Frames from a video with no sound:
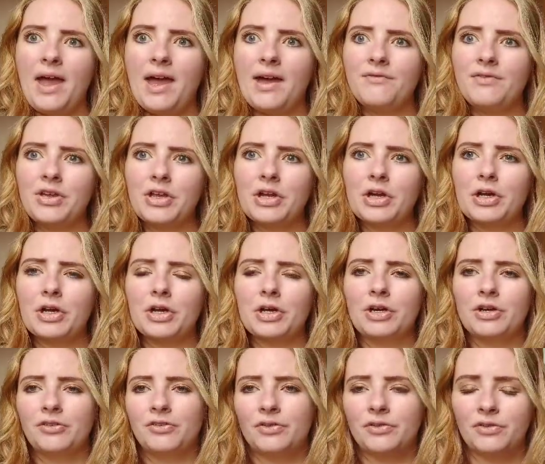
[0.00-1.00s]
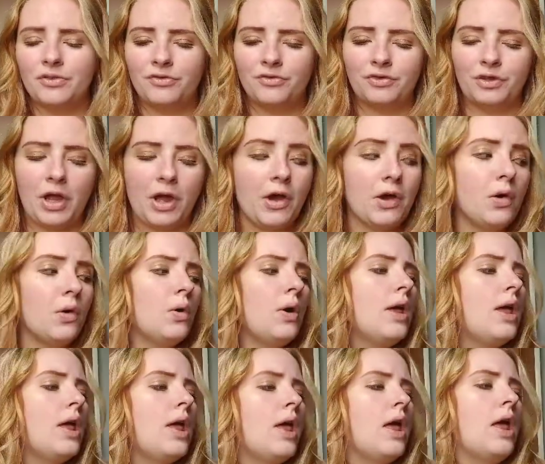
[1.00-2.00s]
heavier
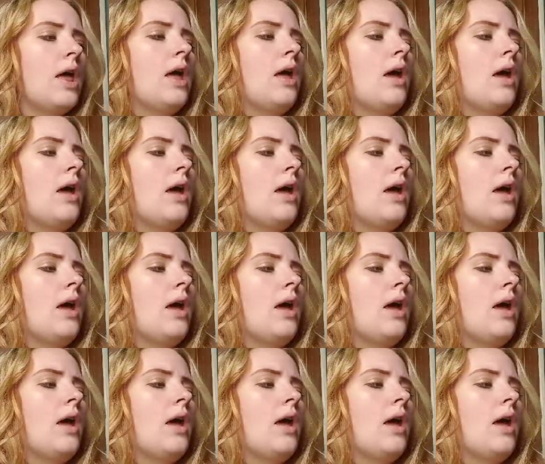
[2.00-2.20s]
flow,